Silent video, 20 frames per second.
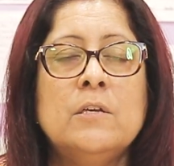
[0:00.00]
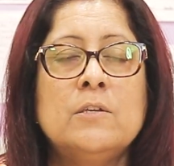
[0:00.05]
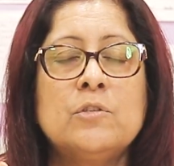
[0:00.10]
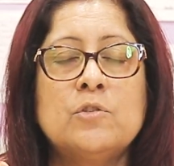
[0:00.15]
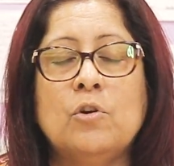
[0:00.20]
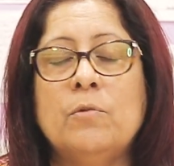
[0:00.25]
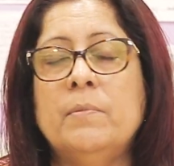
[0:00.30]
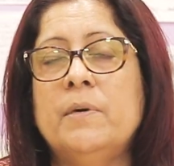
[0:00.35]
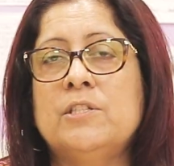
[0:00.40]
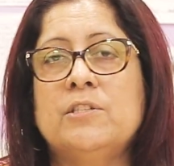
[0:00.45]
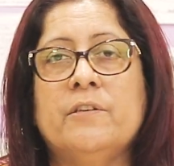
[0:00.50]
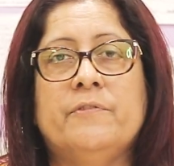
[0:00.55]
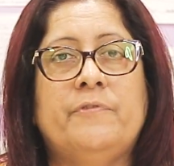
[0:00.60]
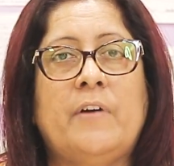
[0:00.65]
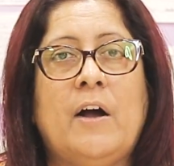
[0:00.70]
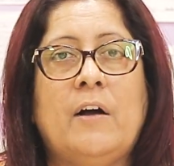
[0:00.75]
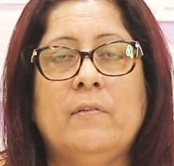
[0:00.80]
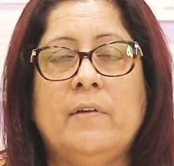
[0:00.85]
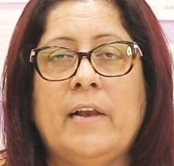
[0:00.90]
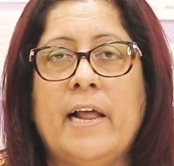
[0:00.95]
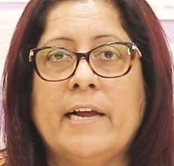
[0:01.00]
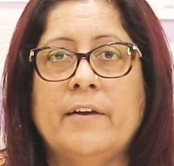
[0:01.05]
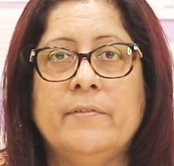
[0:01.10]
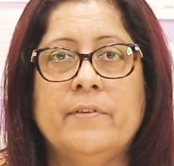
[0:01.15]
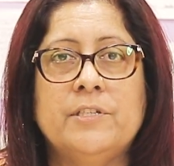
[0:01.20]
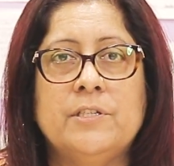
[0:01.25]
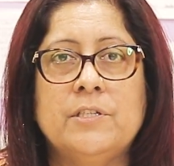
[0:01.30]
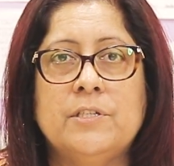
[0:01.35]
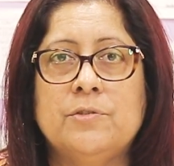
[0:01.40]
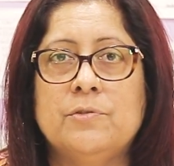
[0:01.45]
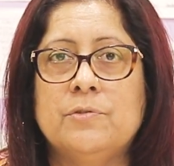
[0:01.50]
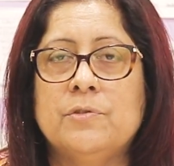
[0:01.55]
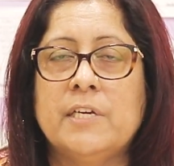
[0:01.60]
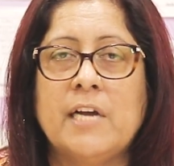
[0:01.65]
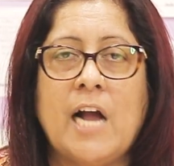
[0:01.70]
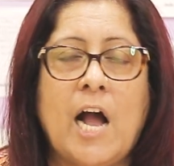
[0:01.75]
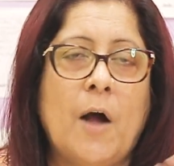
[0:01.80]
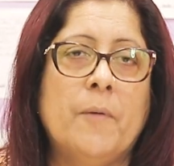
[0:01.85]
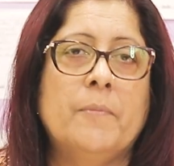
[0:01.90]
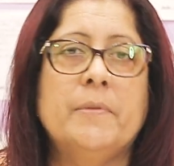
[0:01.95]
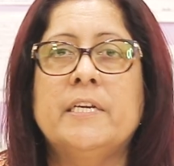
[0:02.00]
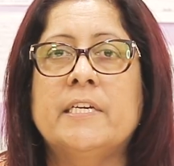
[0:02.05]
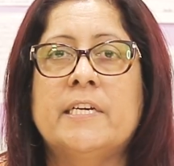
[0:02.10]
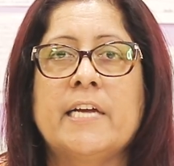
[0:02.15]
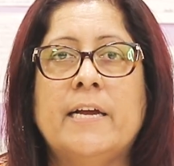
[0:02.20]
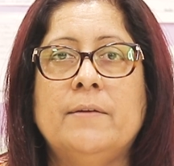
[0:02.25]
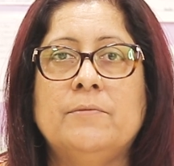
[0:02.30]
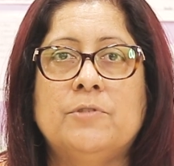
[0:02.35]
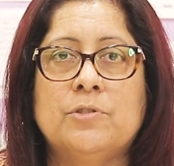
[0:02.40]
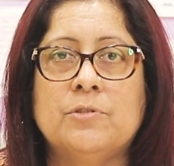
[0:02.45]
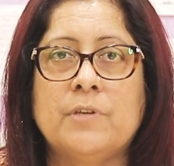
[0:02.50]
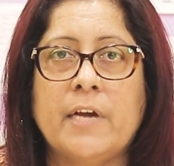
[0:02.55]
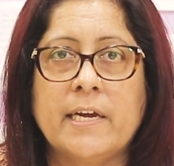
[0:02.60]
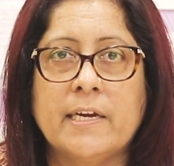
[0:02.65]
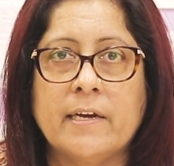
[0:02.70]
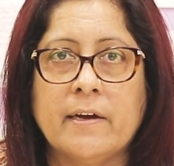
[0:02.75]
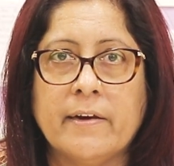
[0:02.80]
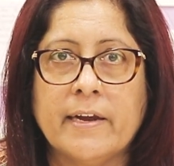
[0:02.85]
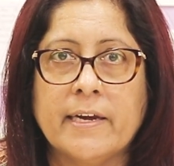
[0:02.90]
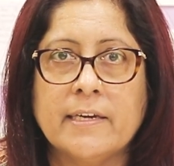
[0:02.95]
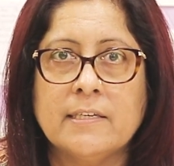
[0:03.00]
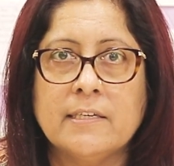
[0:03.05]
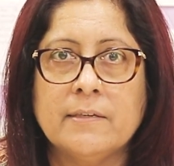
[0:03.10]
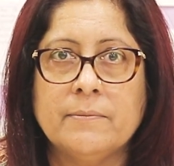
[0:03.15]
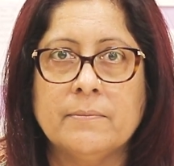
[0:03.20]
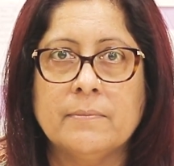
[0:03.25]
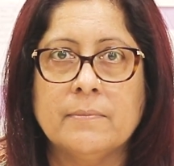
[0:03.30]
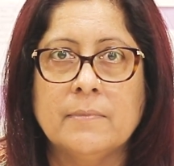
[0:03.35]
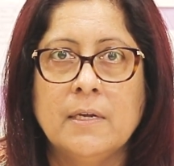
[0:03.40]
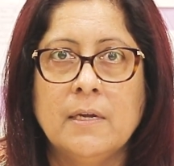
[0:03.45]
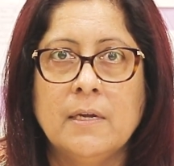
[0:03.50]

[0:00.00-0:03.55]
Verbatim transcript: so much of foul language is using, how many times should I correct him?